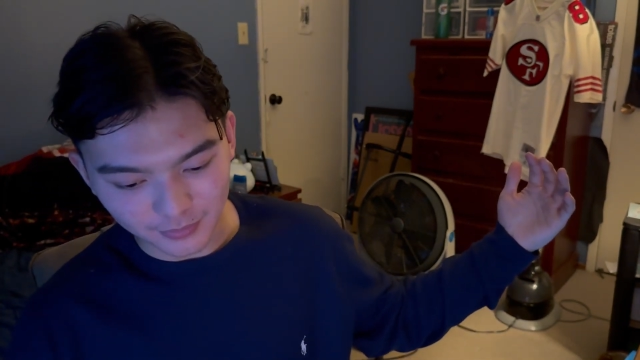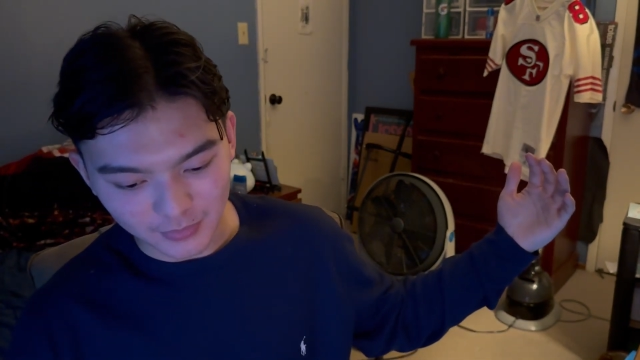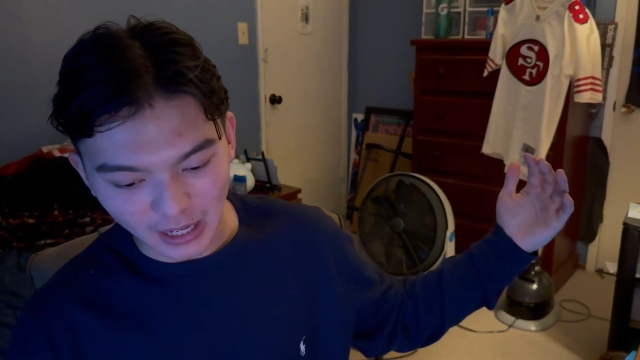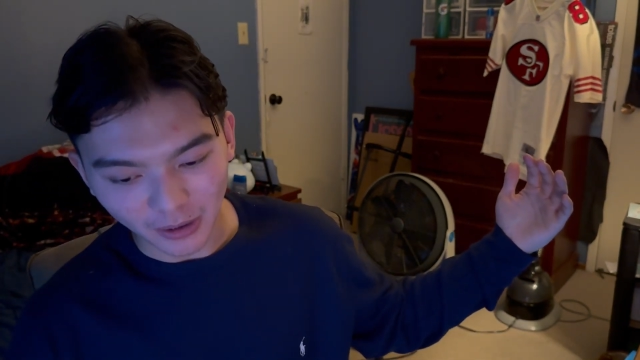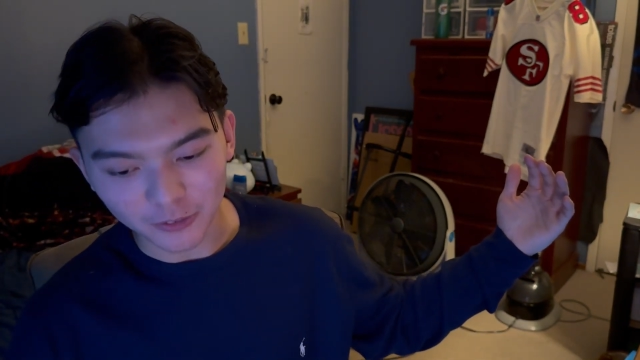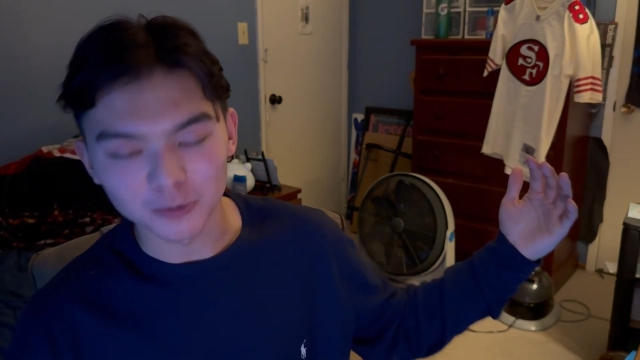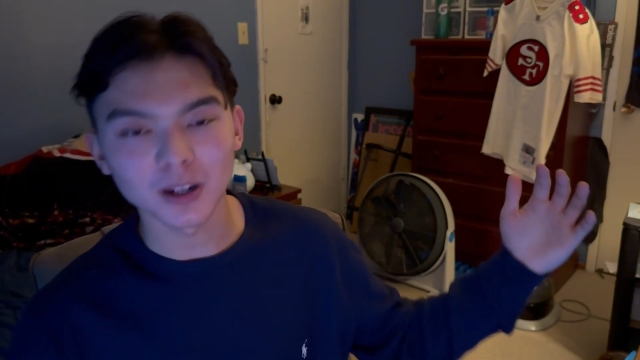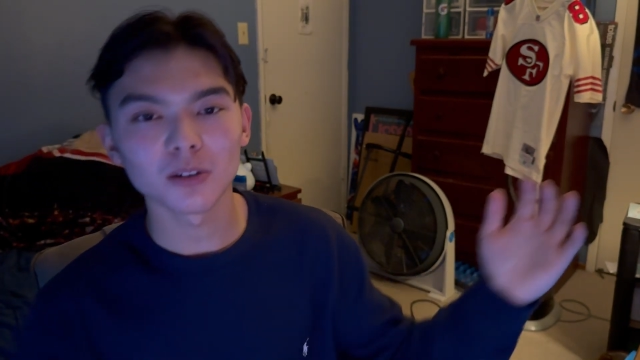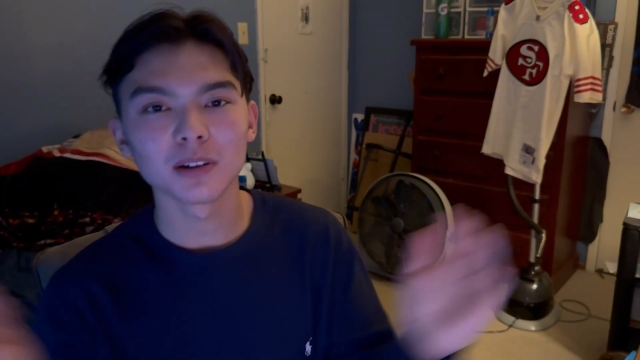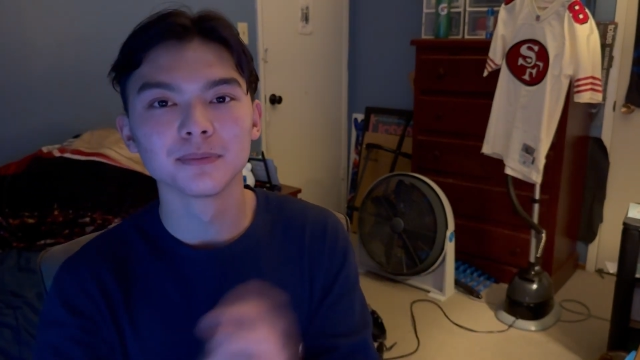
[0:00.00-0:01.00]
yeah, from
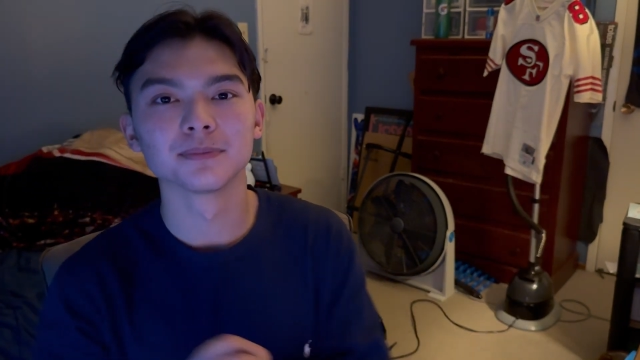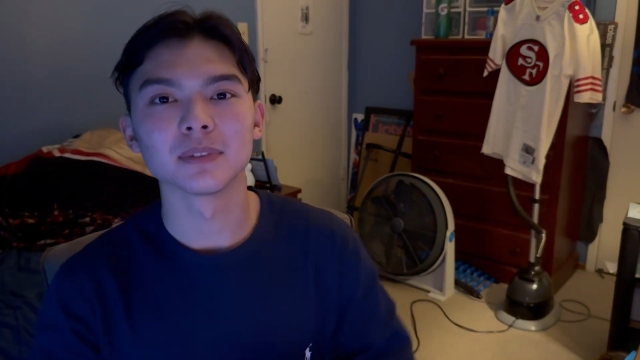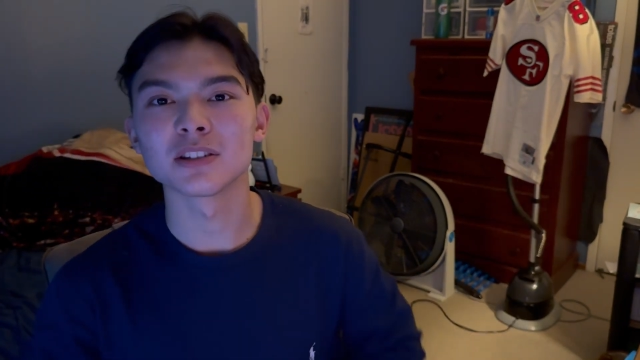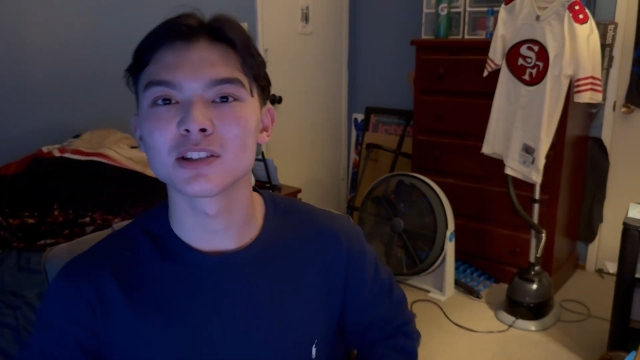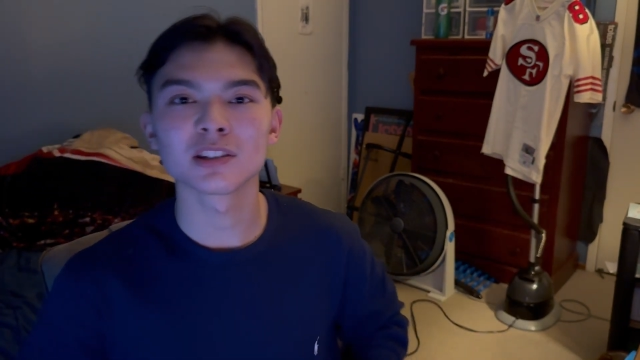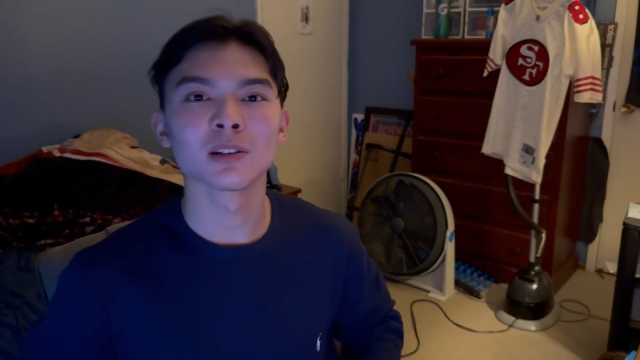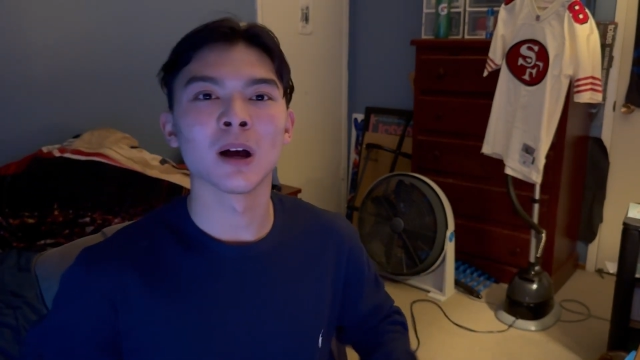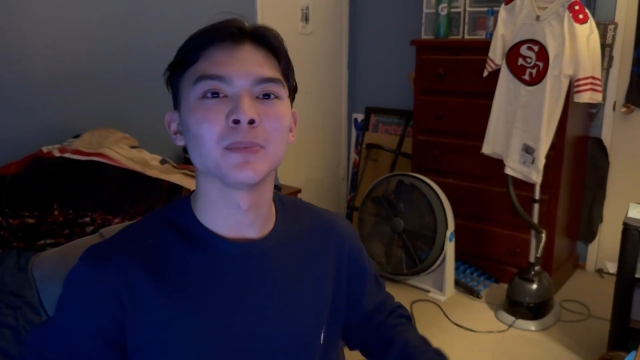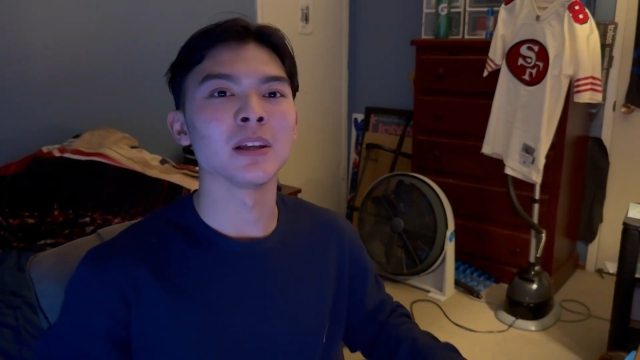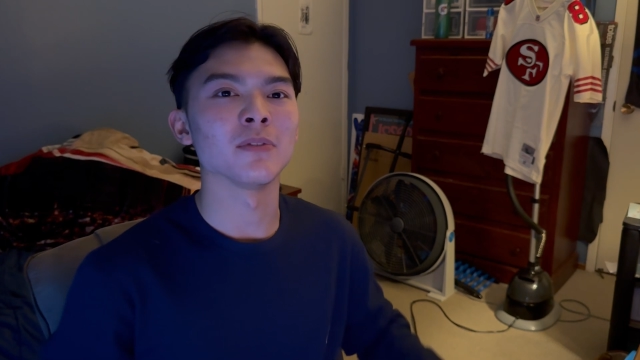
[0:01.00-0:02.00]
now on, it's just a little
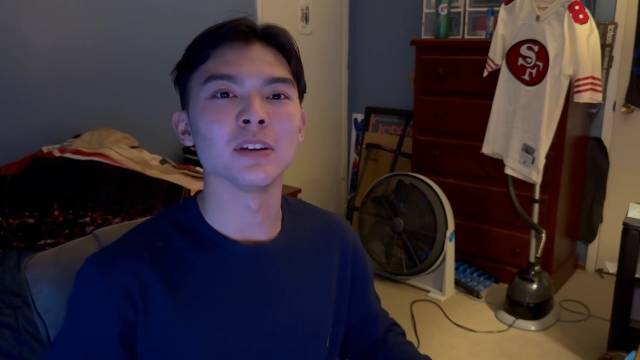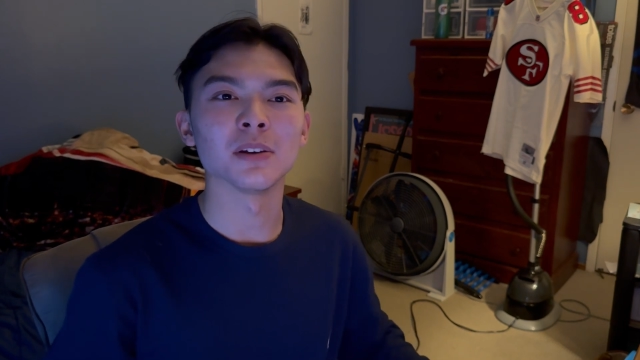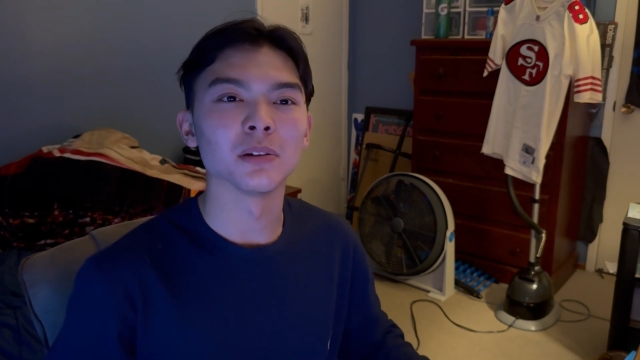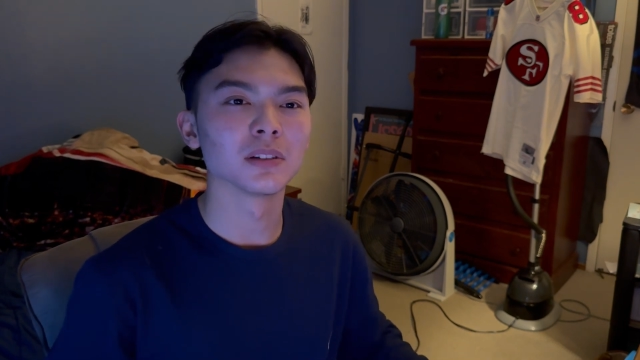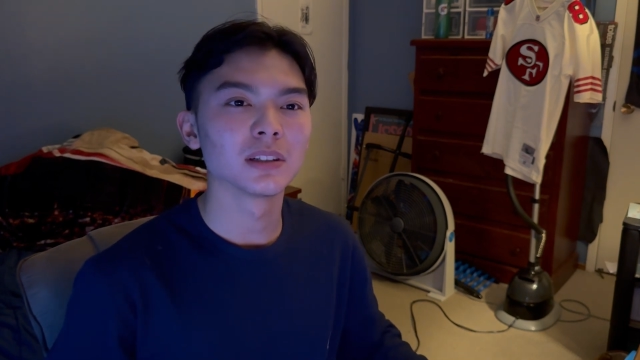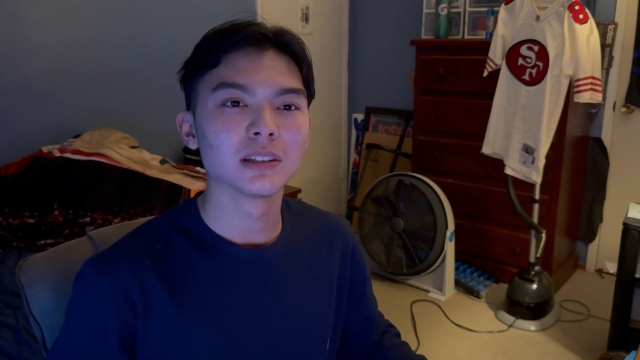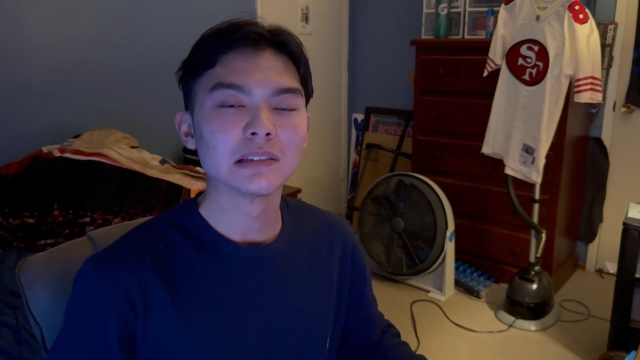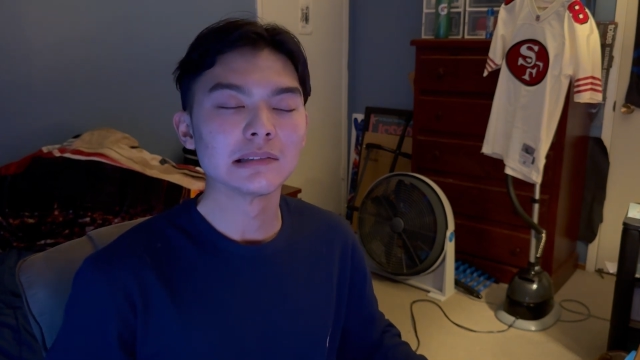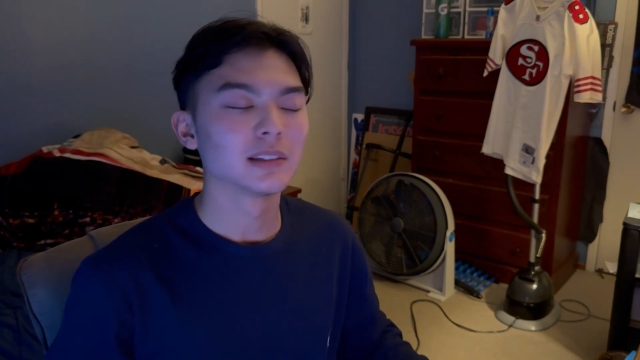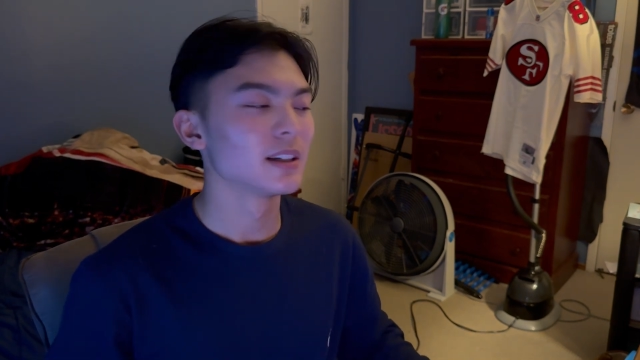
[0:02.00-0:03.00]
update video.
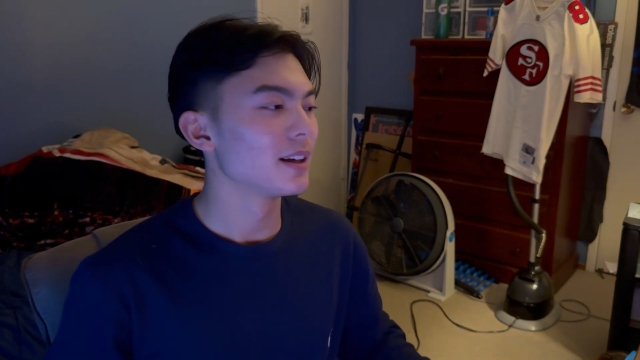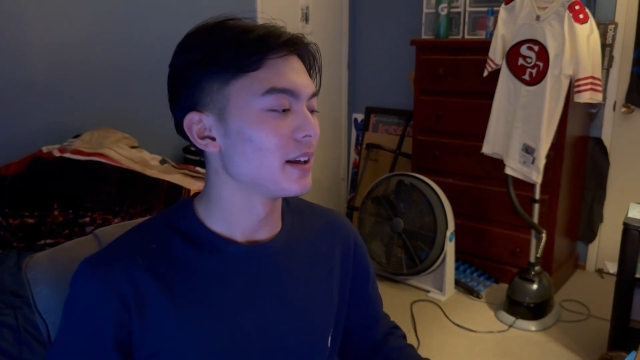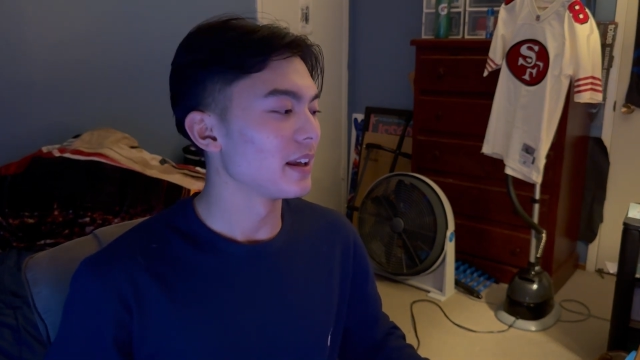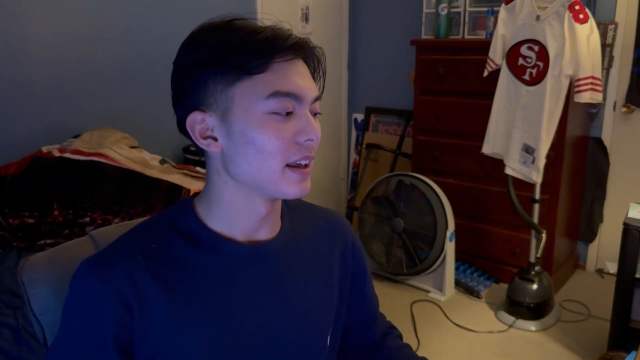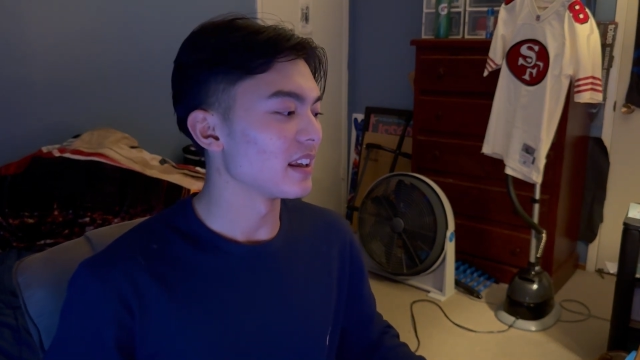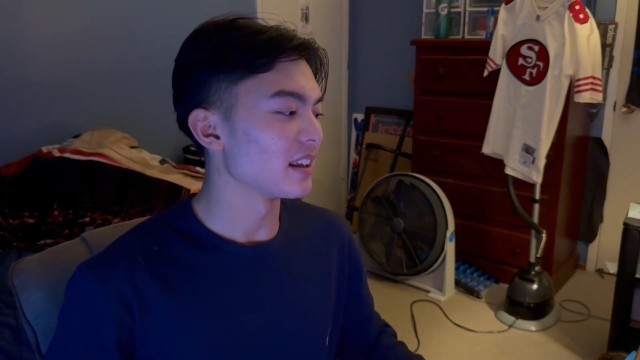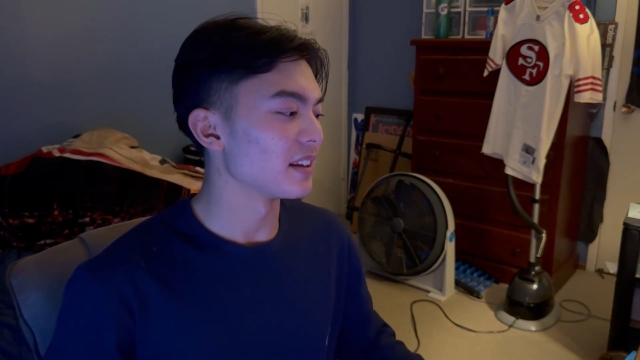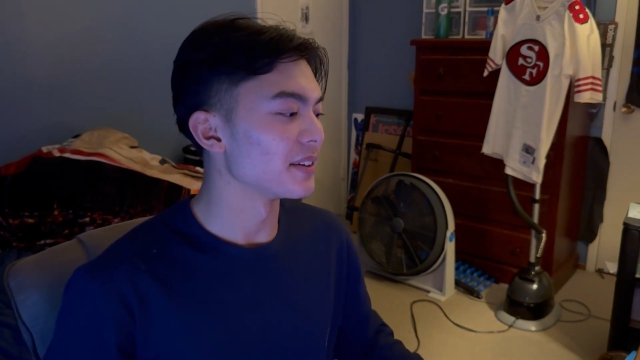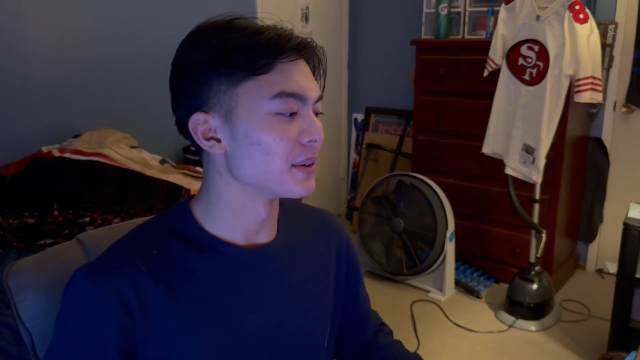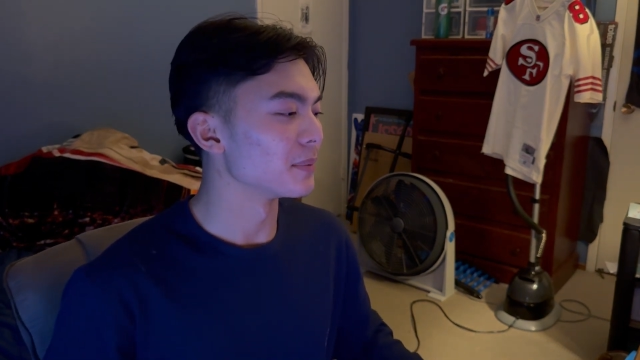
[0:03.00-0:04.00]

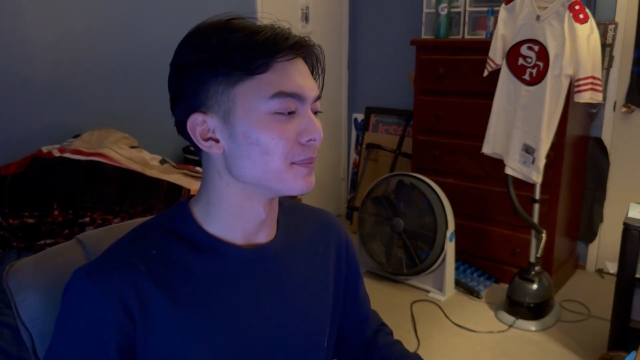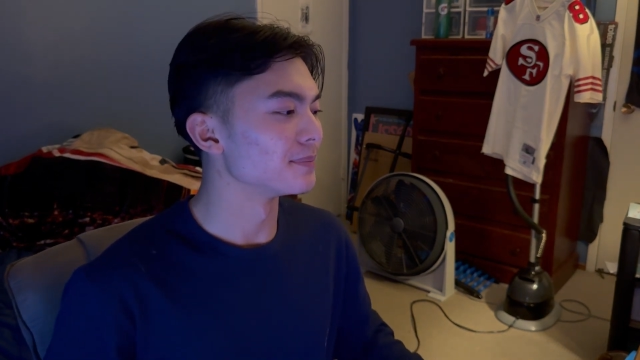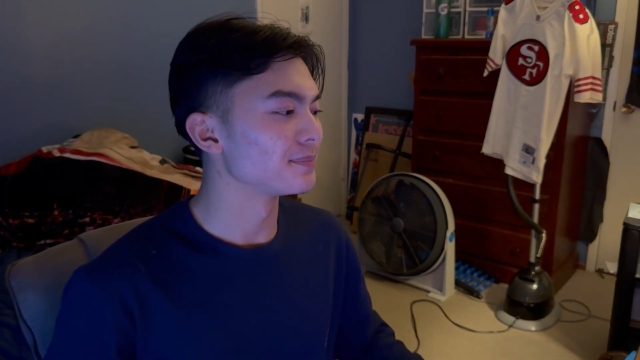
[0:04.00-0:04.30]
And, um,